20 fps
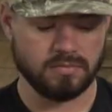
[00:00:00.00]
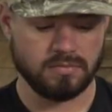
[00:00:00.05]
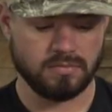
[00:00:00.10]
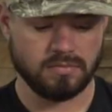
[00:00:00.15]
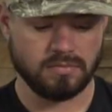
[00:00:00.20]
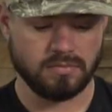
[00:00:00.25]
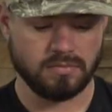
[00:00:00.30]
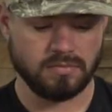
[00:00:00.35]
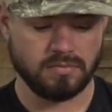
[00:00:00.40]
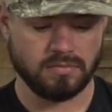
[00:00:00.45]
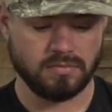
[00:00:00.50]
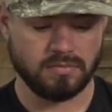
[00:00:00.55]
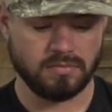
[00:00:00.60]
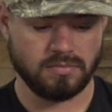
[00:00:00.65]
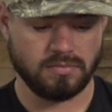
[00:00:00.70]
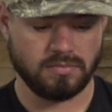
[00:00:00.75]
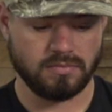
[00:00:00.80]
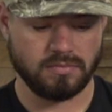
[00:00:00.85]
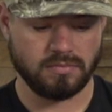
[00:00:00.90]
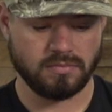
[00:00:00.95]

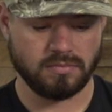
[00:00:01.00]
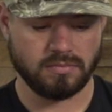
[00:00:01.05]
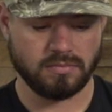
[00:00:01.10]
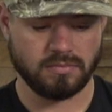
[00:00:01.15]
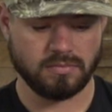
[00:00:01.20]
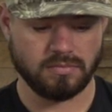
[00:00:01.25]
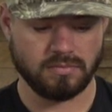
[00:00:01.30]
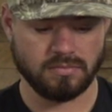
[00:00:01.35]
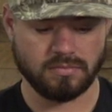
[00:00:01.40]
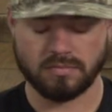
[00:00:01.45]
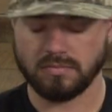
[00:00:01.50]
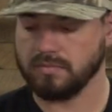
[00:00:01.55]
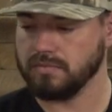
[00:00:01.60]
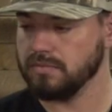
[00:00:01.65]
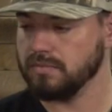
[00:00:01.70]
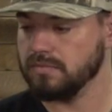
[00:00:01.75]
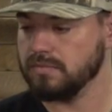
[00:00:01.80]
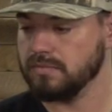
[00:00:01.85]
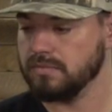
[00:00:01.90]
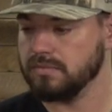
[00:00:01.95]

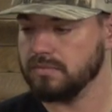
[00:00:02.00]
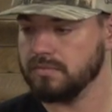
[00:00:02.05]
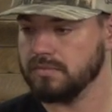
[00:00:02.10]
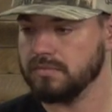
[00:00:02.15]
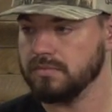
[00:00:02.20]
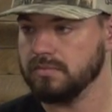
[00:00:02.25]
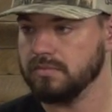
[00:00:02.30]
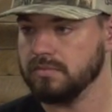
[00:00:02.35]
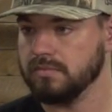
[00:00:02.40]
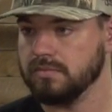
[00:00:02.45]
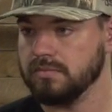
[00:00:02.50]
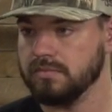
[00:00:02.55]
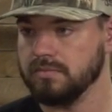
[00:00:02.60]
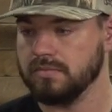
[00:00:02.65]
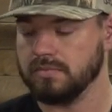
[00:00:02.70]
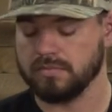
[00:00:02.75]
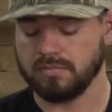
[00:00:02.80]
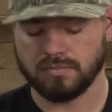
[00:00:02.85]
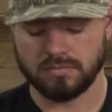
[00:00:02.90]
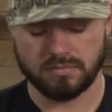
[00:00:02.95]

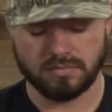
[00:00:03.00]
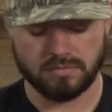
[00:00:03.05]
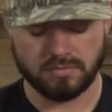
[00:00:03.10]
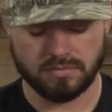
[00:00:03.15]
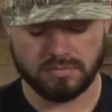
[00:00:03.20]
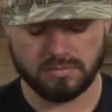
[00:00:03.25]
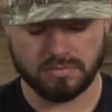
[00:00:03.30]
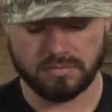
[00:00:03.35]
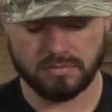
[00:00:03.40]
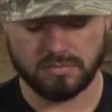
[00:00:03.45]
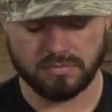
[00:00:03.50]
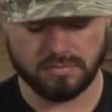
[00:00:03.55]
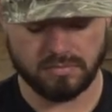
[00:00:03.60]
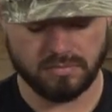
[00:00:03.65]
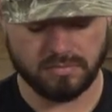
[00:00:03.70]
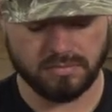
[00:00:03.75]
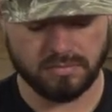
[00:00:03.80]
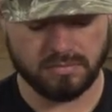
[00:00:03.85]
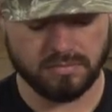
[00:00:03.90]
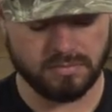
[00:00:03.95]

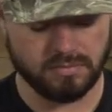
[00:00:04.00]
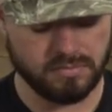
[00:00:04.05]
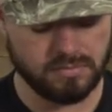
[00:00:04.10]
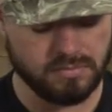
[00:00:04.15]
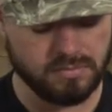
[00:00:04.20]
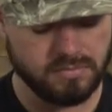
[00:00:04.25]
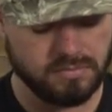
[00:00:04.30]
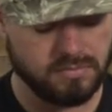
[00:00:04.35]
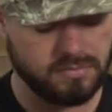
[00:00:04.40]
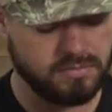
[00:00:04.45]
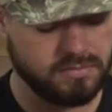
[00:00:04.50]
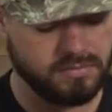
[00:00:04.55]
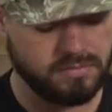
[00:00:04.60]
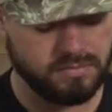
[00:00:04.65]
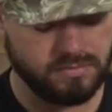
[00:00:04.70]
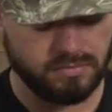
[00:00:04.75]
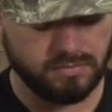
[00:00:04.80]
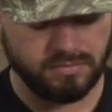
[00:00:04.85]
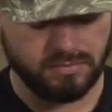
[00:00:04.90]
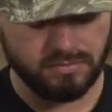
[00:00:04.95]

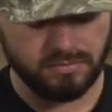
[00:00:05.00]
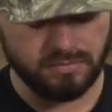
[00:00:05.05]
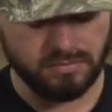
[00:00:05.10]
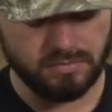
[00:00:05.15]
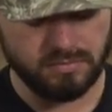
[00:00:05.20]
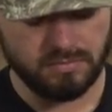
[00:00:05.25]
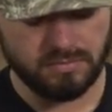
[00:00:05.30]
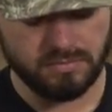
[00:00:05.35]
This person isn't speaking.